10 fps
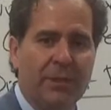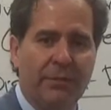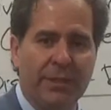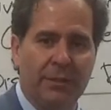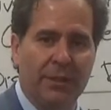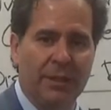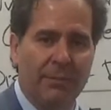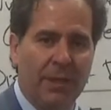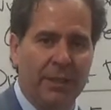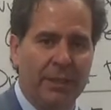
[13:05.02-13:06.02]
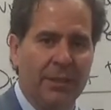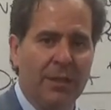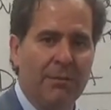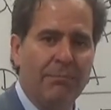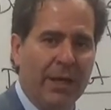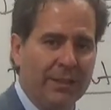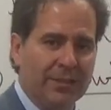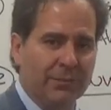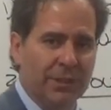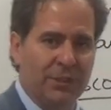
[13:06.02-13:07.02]
the return on the market minus
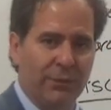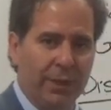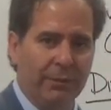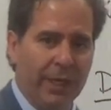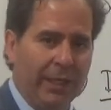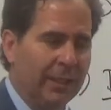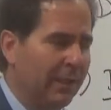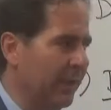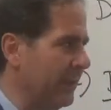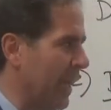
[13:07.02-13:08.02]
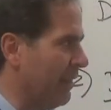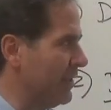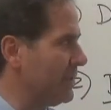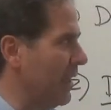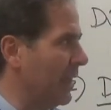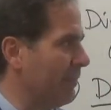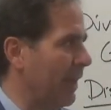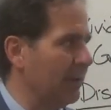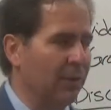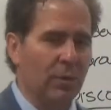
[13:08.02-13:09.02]
the risk-free rate. Now let's talk
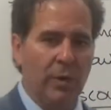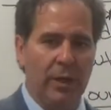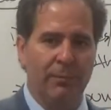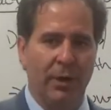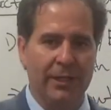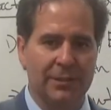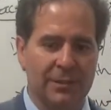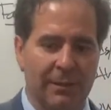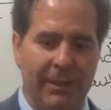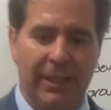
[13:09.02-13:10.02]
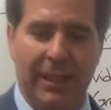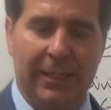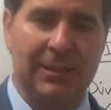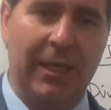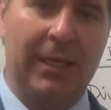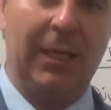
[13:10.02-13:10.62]
about oil prices. Let me get that set